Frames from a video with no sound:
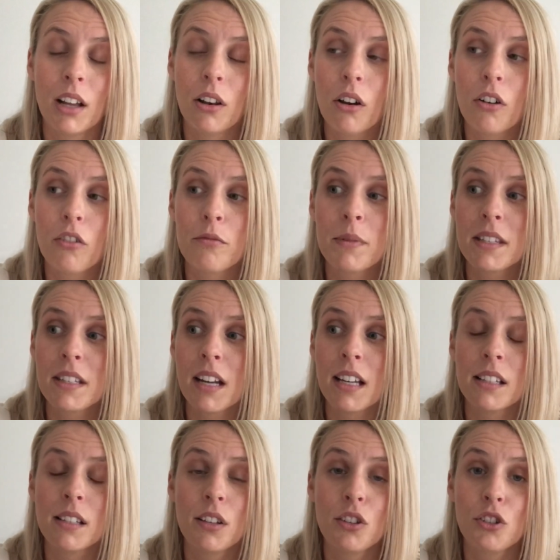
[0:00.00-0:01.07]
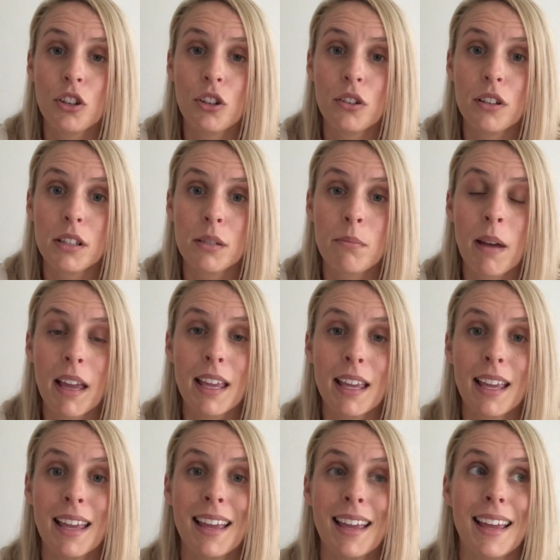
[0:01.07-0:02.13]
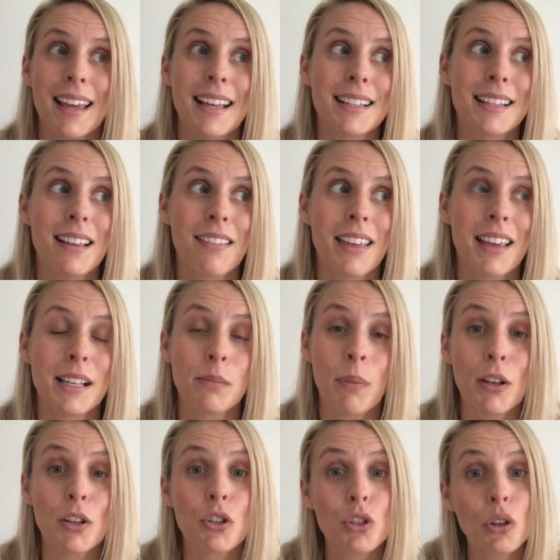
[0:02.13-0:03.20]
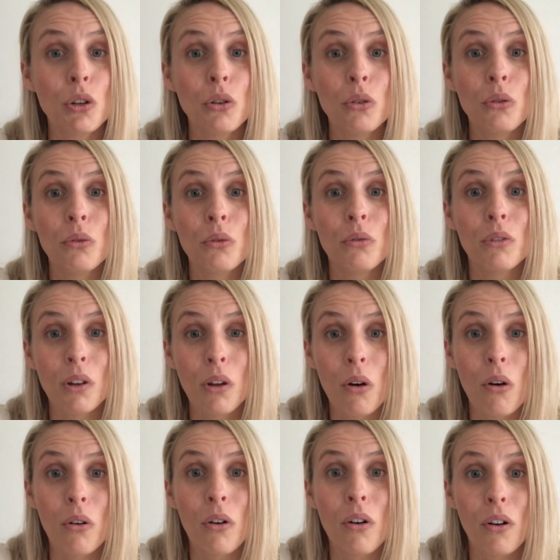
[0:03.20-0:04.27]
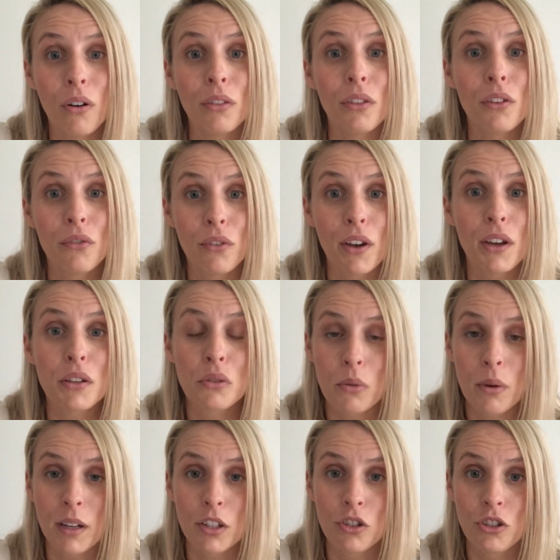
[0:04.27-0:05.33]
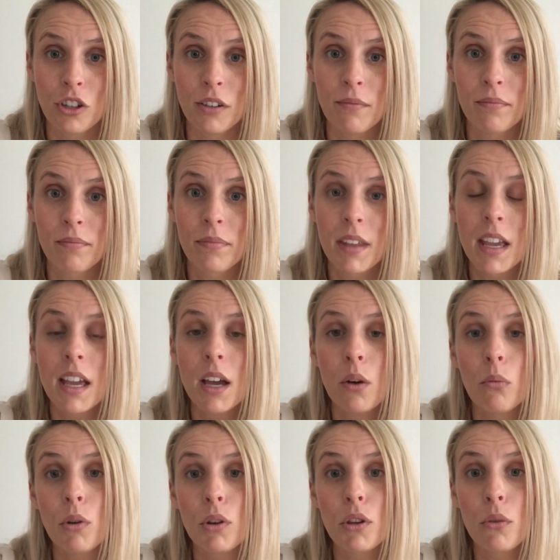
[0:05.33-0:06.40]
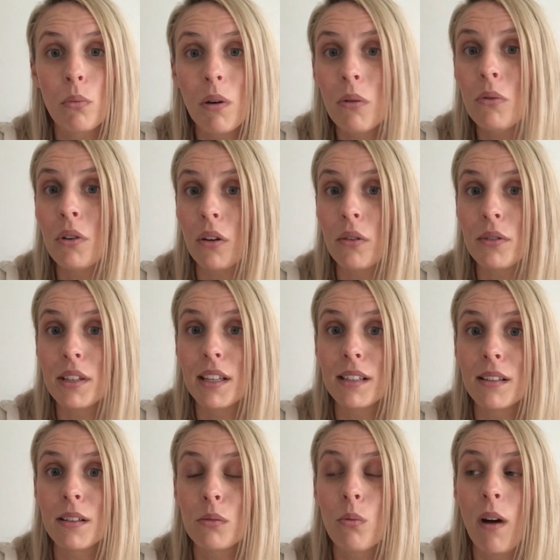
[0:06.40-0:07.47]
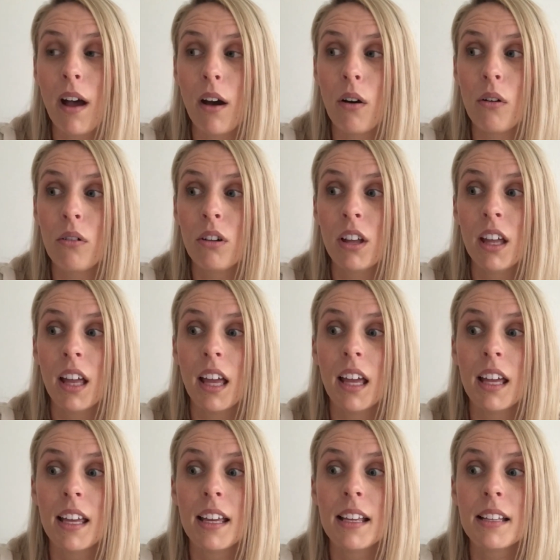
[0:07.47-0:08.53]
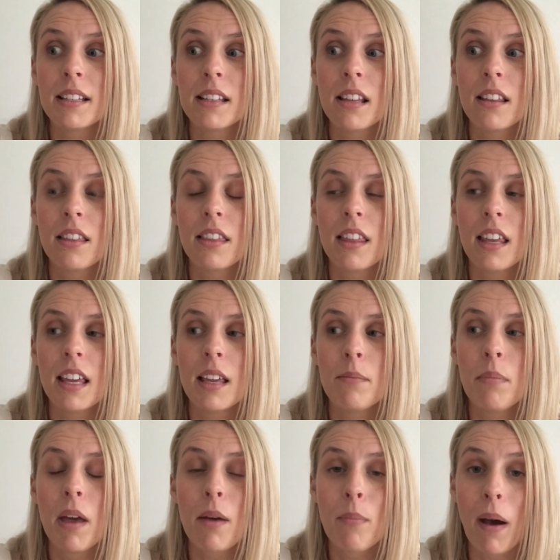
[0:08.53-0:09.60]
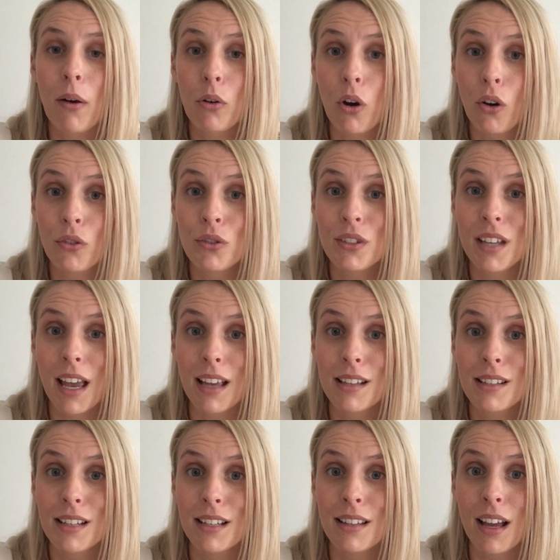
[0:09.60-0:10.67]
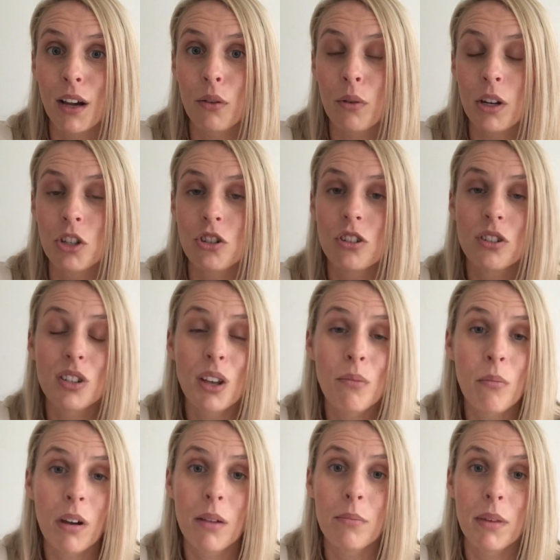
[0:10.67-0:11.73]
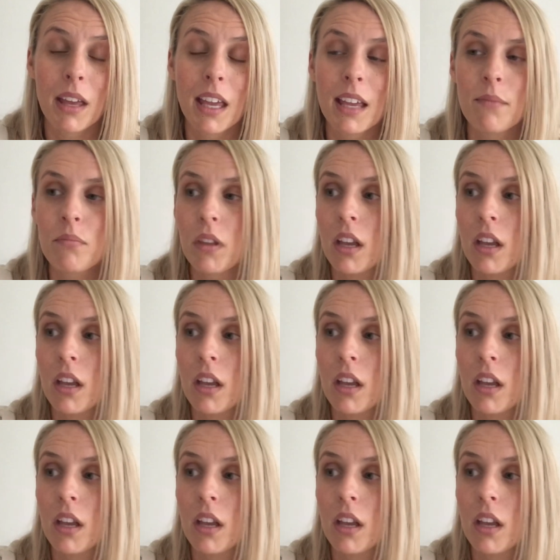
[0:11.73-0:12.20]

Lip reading: lot of mistakes that students make is that they spend too long on the first question. What you will notice as well is the bit about context in that question. So it might be,